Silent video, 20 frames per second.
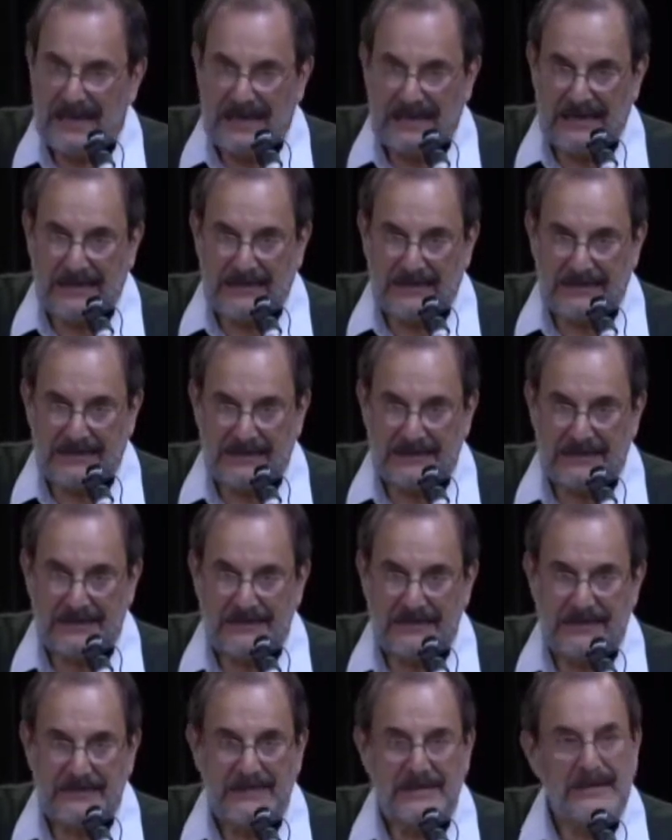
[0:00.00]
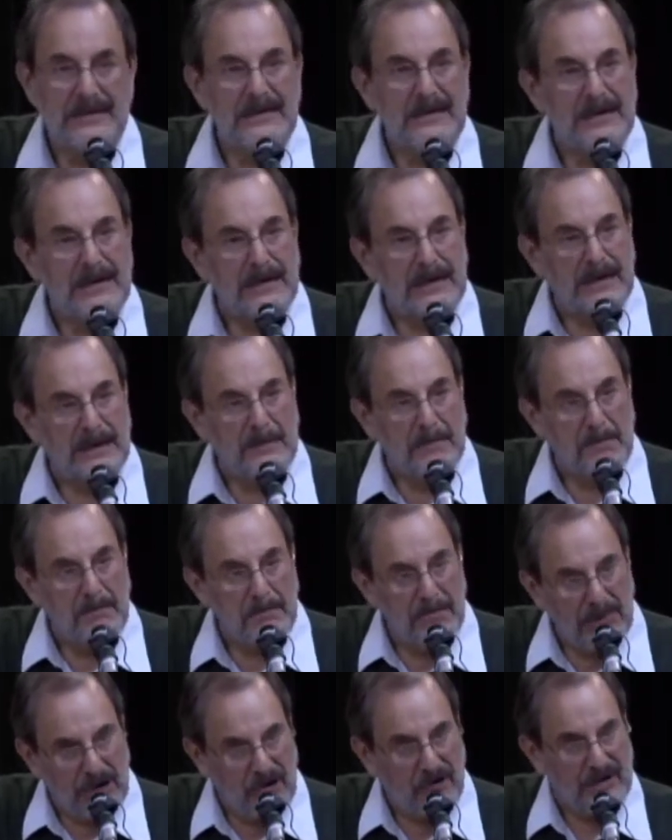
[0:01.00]
and
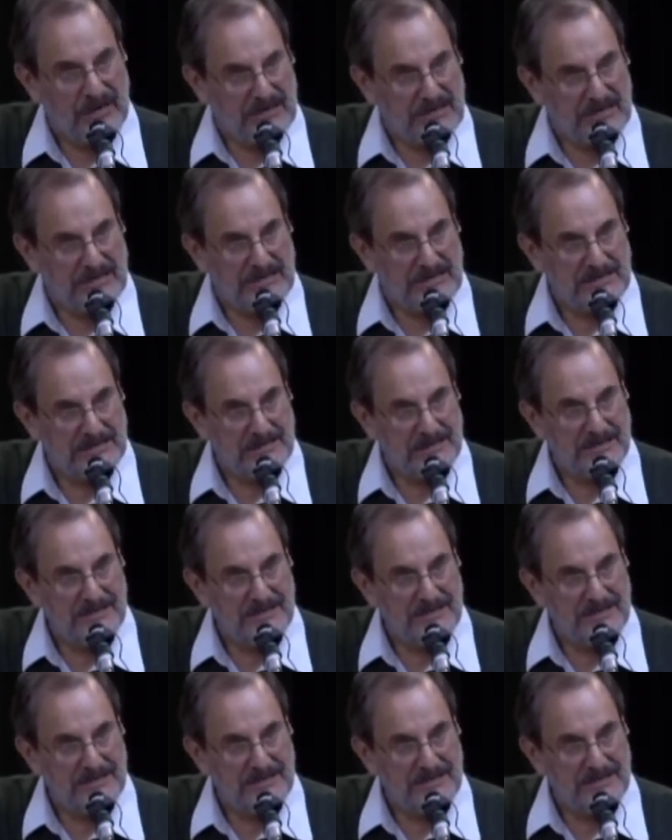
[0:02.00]
America.